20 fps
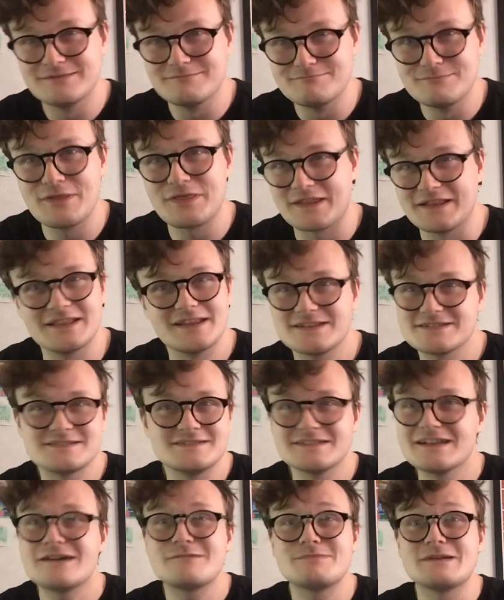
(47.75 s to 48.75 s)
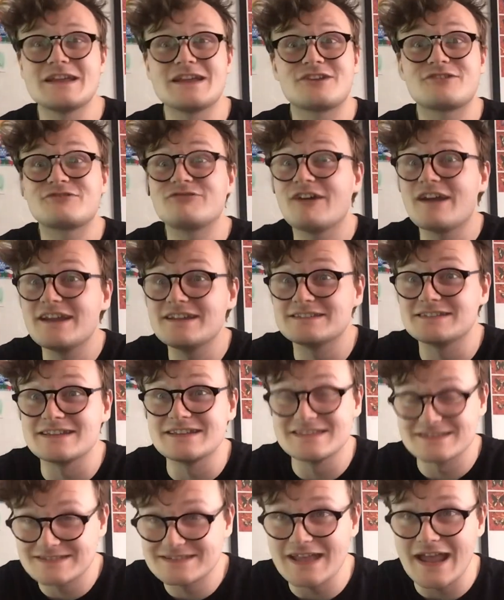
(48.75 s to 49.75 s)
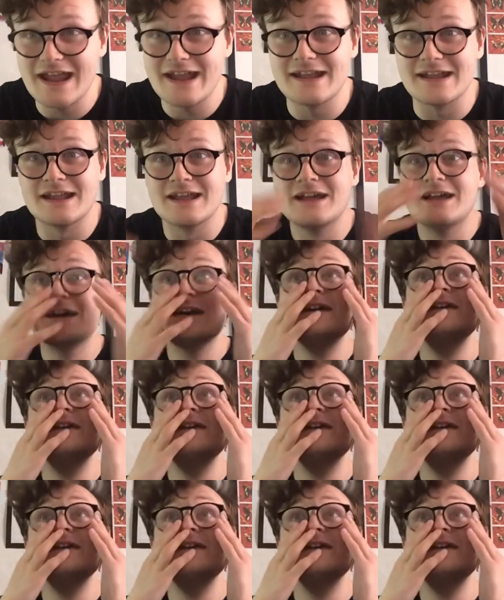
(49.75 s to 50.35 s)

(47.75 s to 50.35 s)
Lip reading: monthly listeners. That'll be crazy, insane.